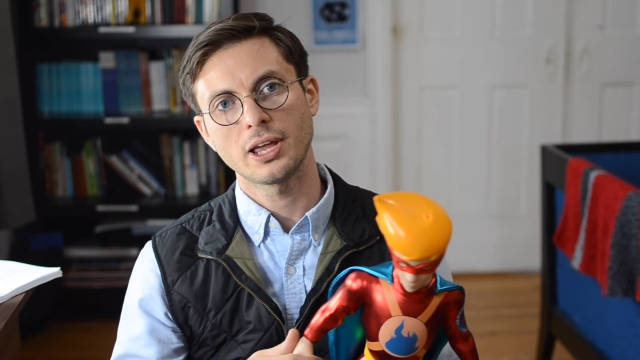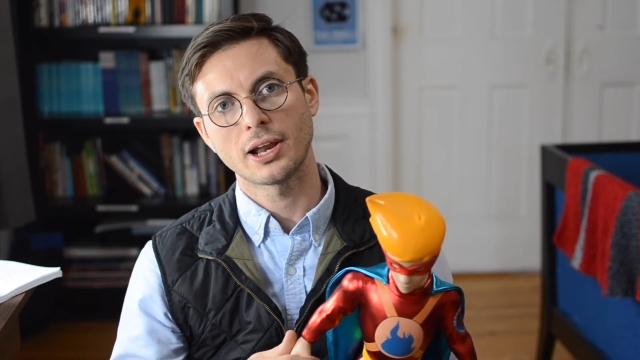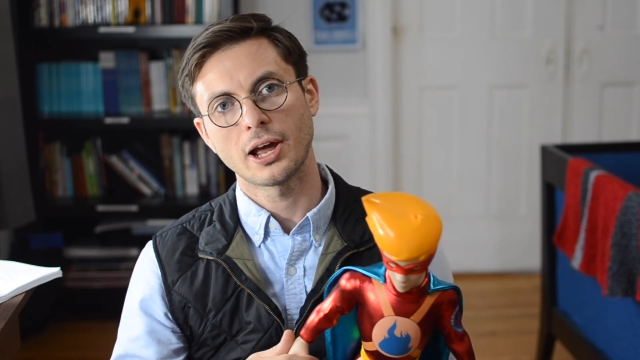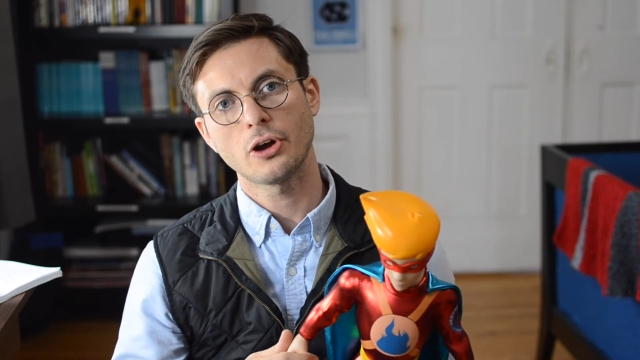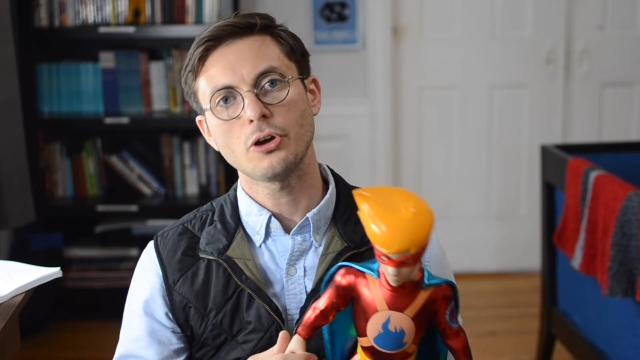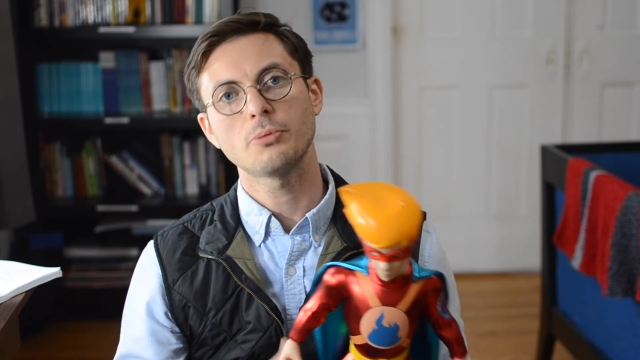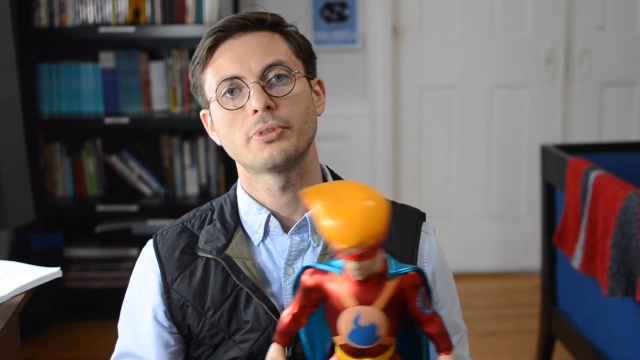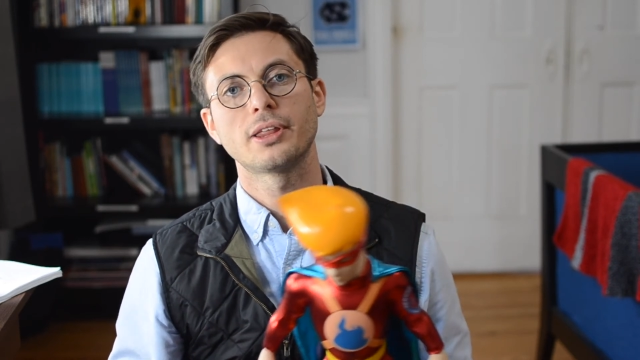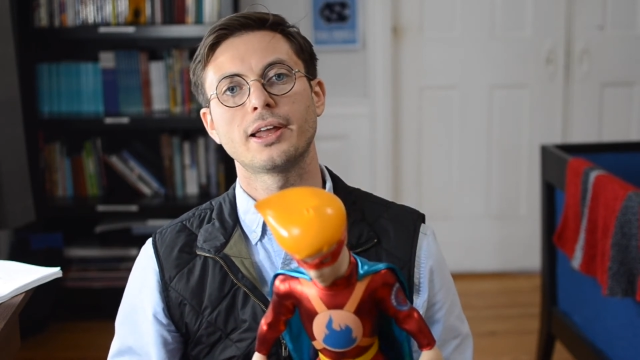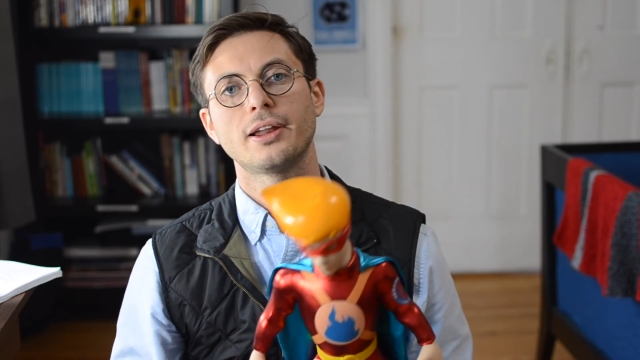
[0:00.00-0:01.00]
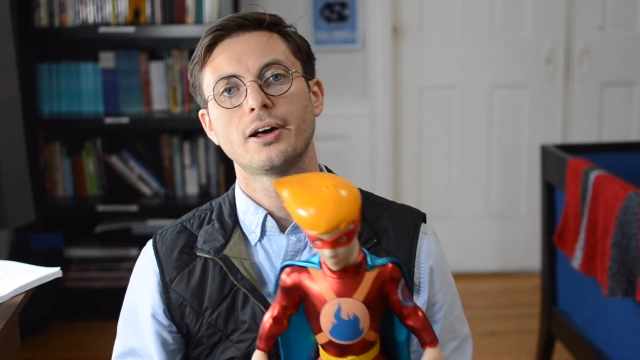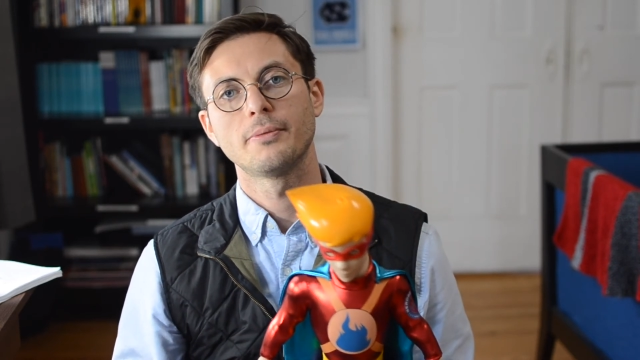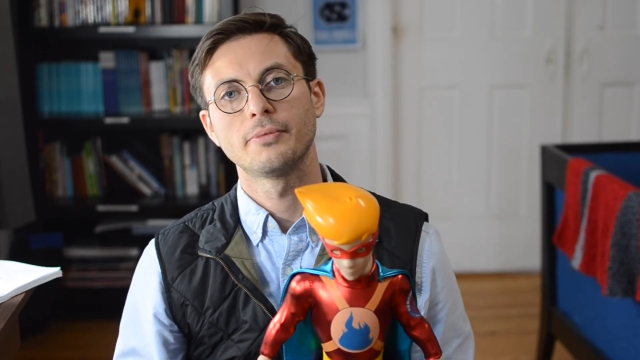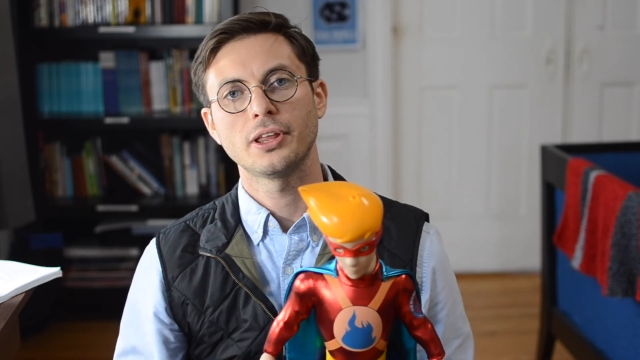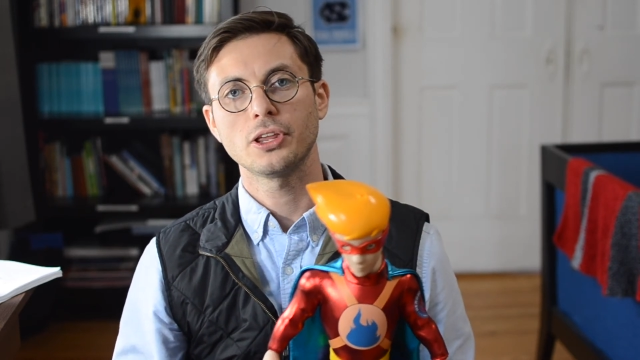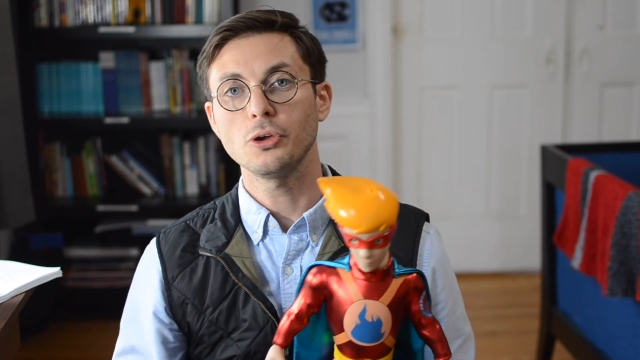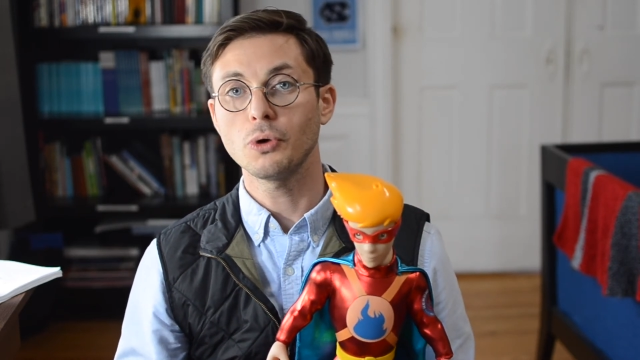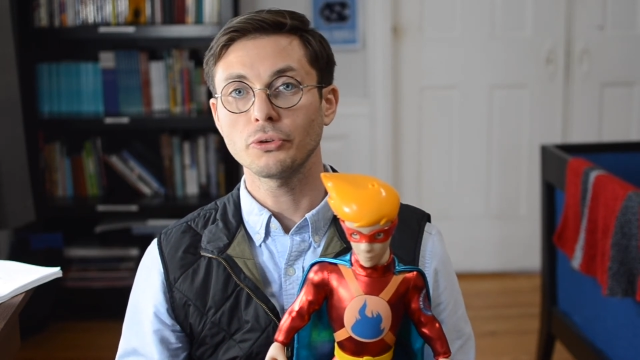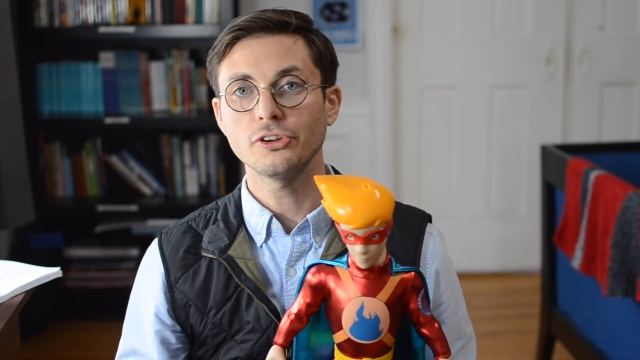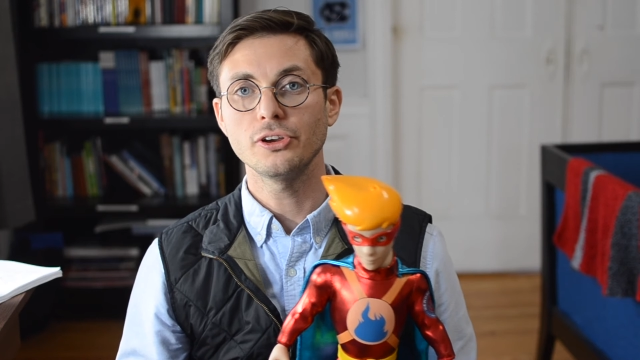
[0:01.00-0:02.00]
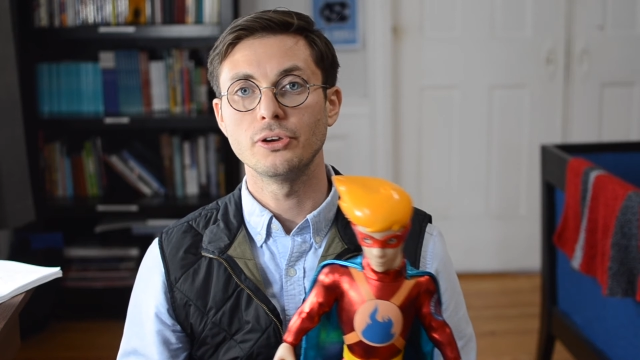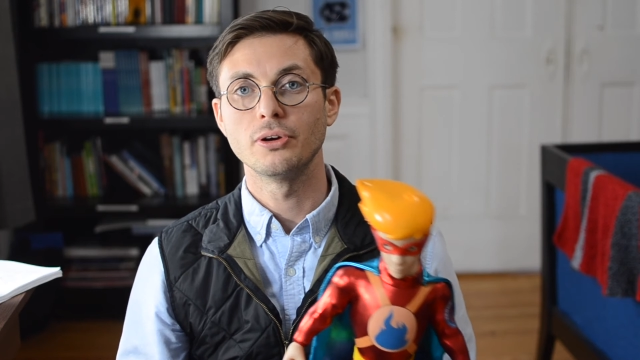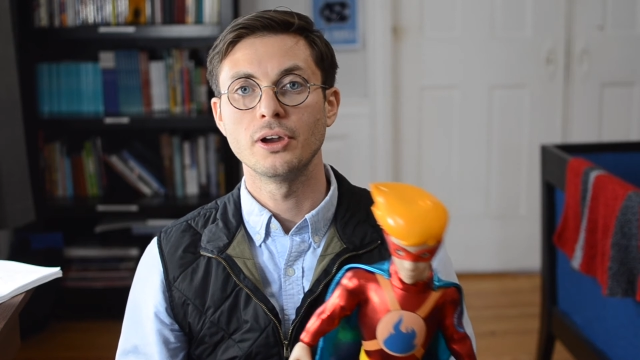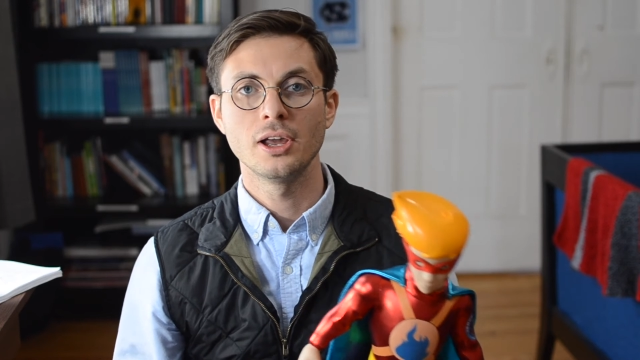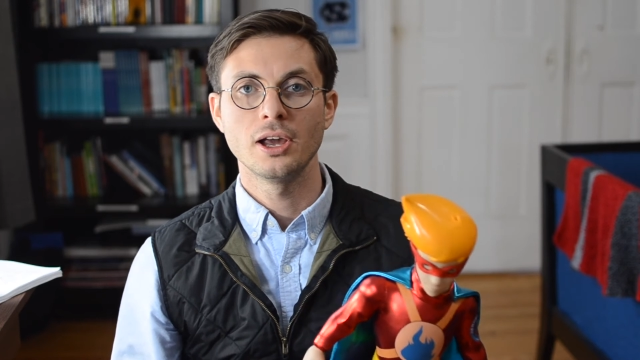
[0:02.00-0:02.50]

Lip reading: and I hope that that you will too.